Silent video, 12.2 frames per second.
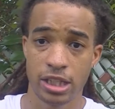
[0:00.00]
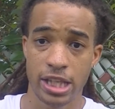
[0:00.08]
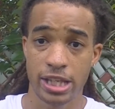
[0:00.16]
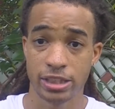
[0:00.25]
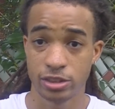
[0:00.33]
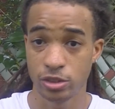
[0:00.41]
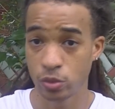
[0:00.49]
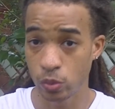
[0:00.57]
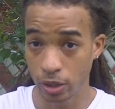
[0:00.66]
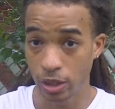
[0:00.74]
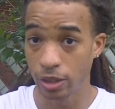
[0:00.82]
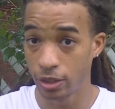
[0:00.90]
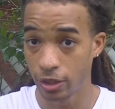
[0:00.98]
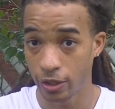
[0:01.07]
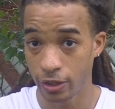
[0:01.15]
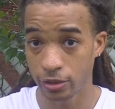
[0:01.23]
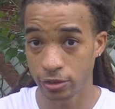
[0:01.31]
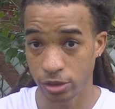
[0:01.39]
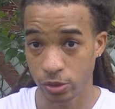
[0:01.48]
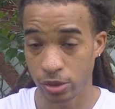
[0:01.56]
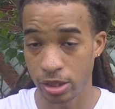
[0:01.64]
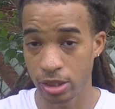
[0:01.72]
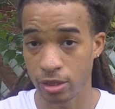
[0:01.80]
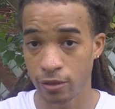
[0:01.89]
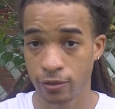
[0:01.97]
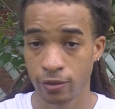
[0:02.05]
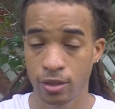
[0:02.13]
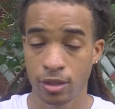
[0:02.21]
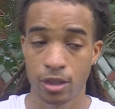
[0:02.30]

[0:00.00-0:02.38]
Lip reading: as you will learn soon enough